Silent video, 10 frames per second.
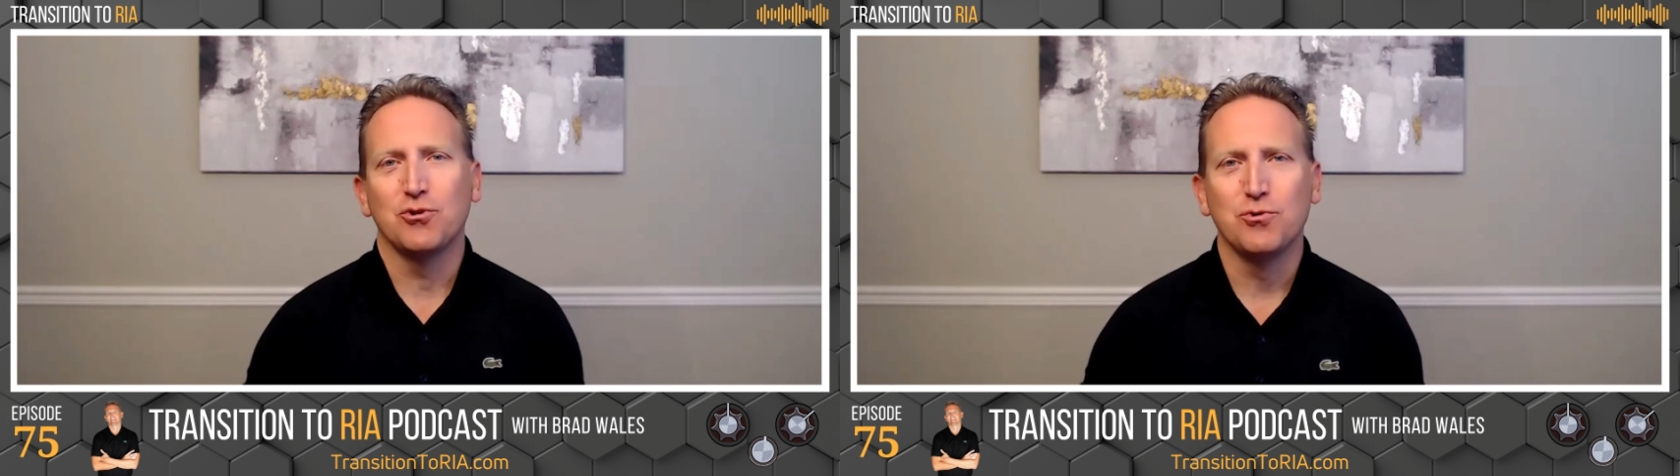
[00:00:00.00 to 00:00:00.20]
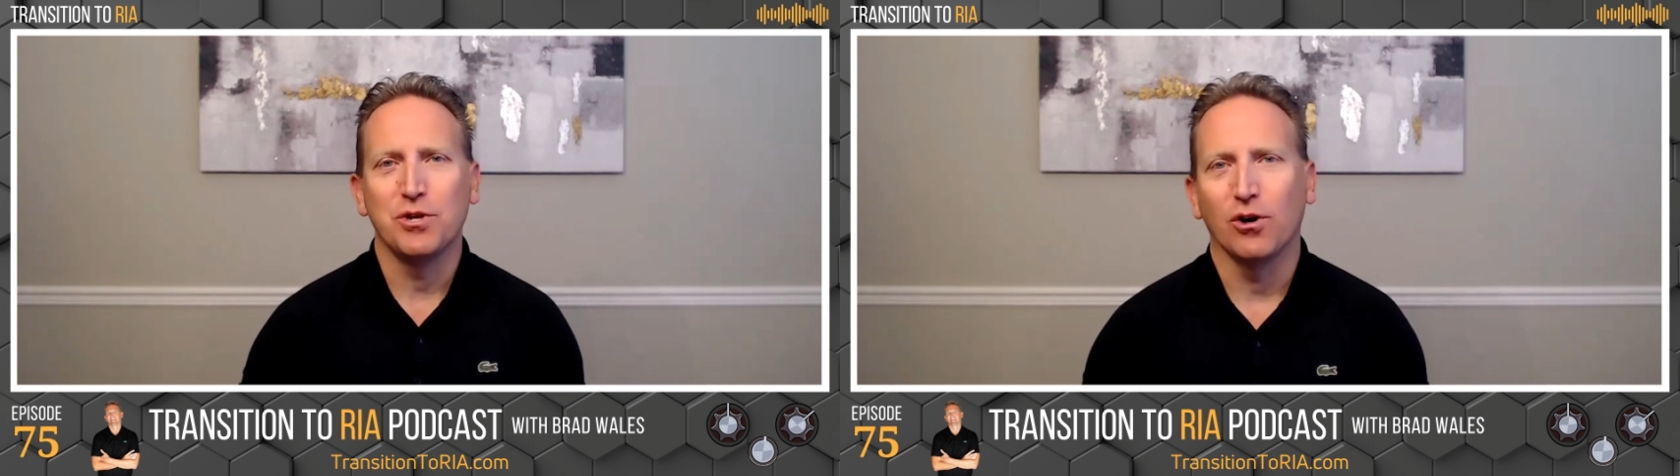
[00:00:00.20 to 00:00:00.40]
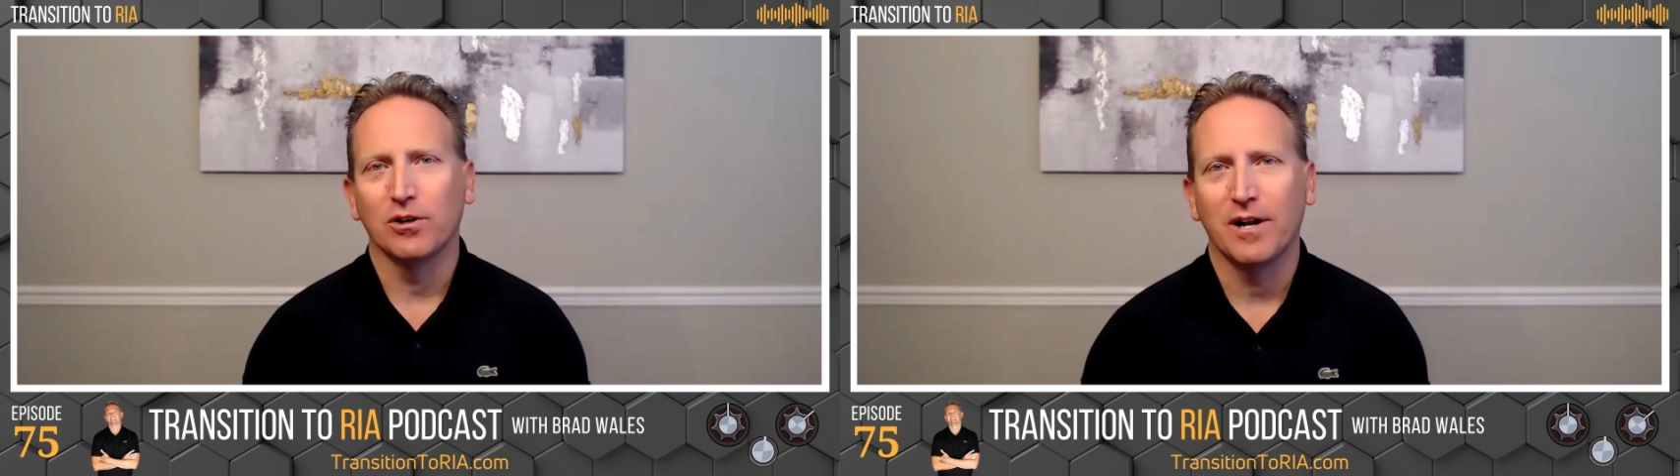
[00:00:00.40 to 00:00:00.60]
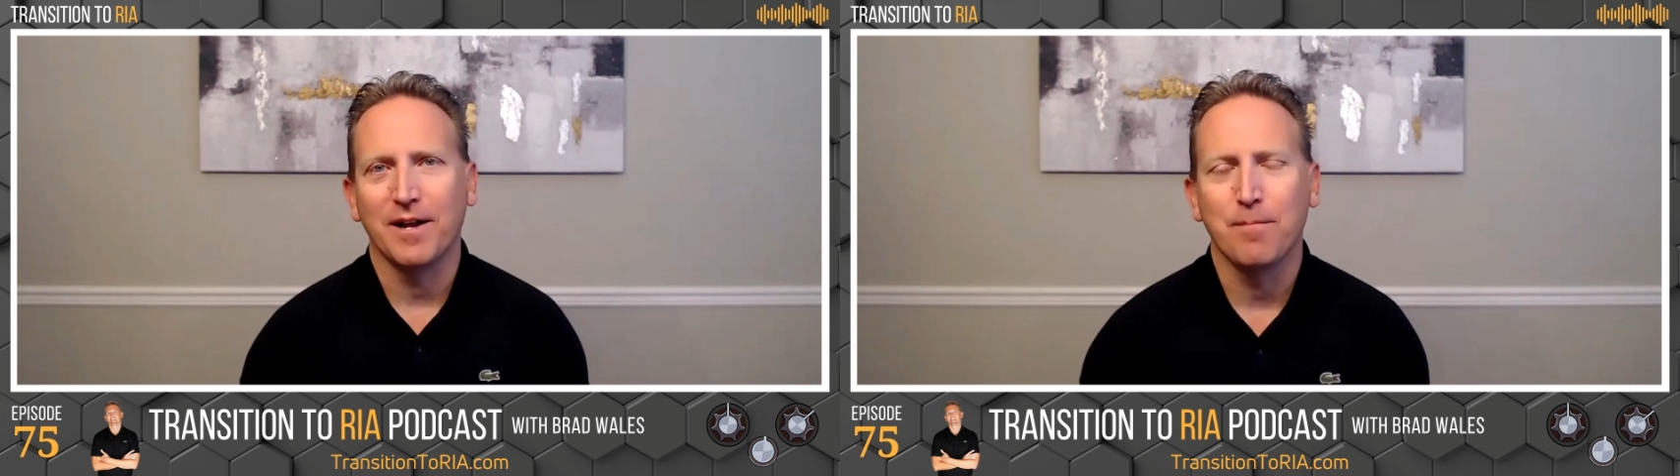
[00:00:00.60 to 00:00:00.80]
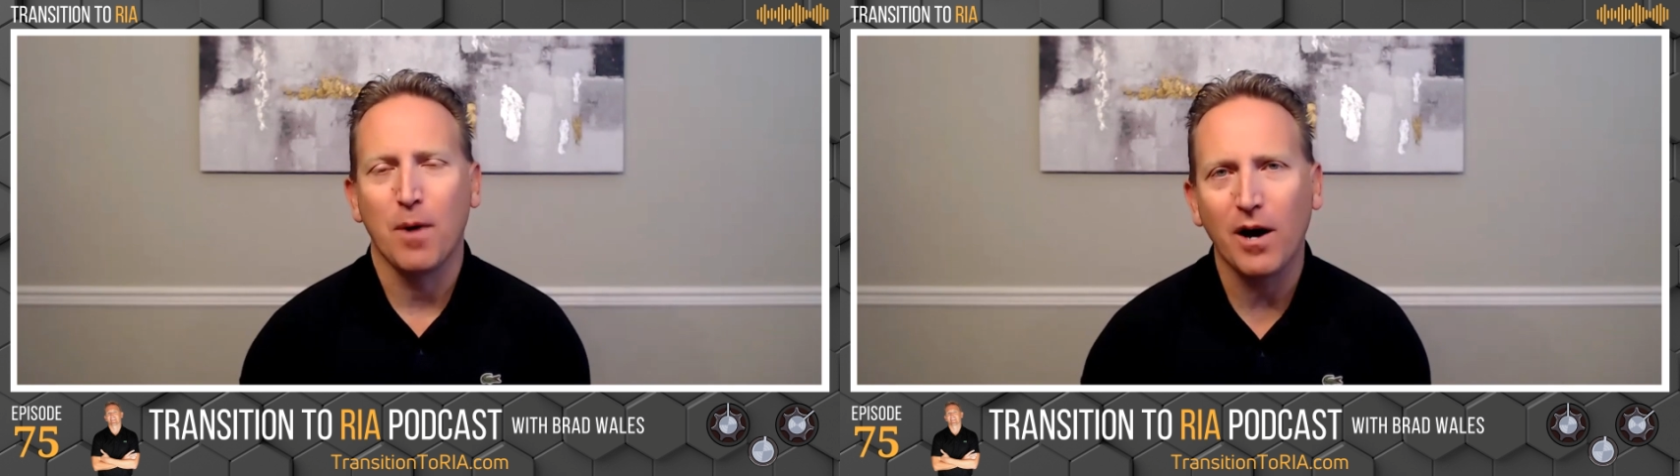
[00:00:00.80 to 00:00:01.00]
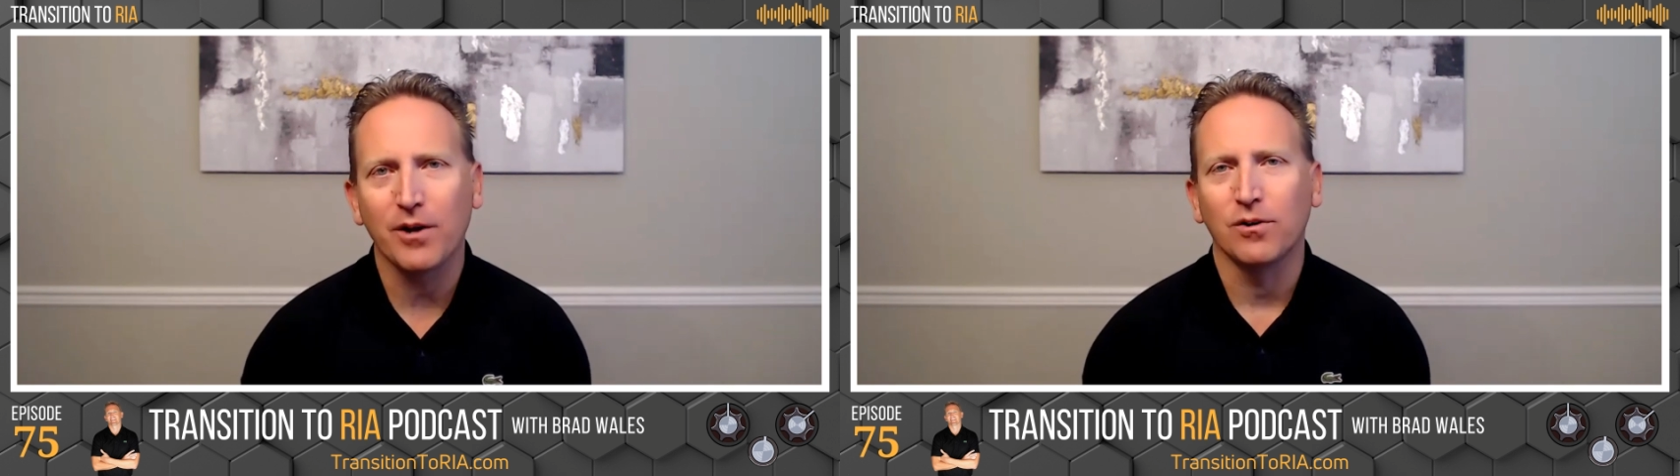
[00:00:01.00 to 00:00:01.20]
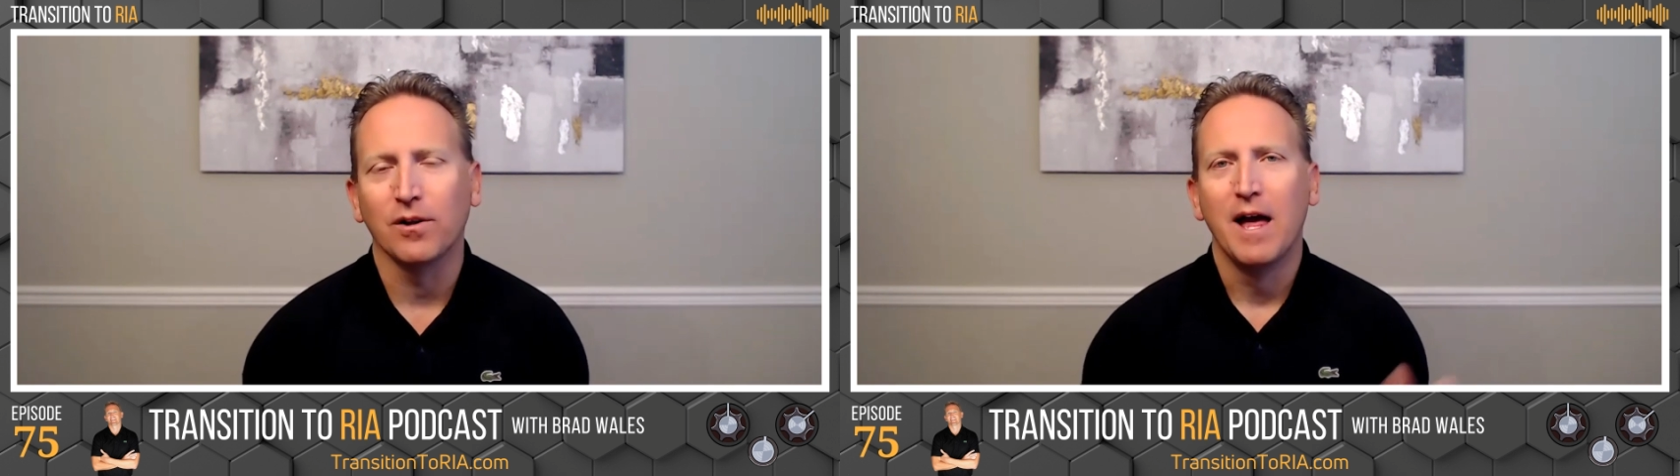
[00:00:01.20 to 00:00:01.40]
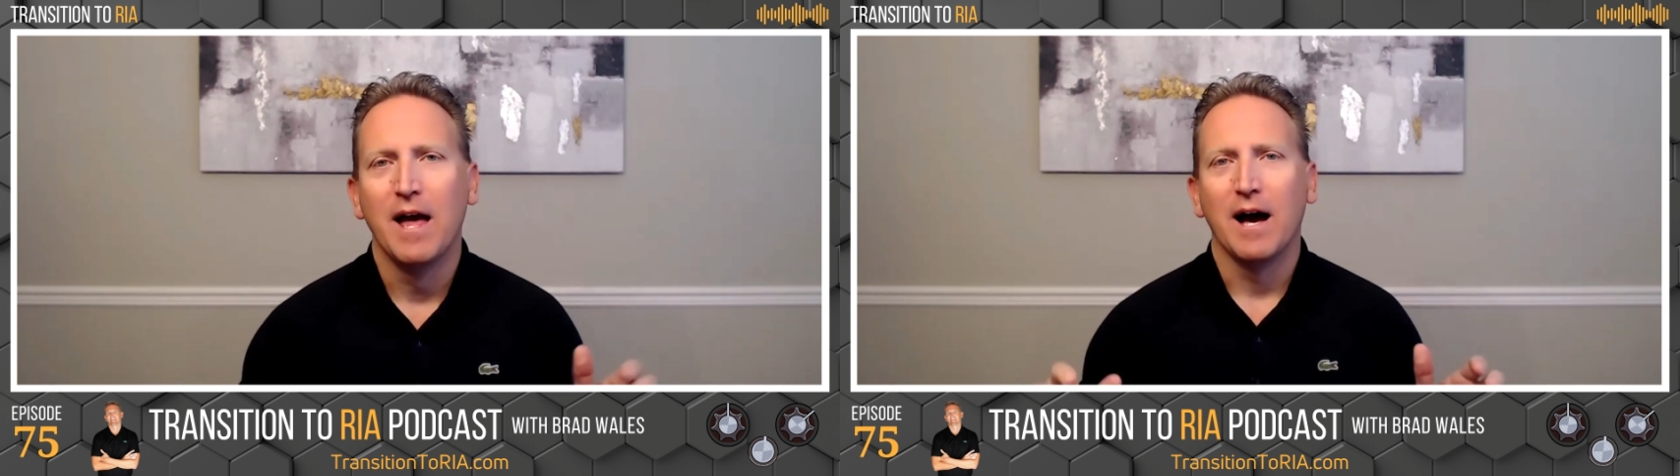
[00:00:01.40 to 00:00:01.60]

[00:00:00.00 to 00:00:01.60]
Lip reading: to the RIA model.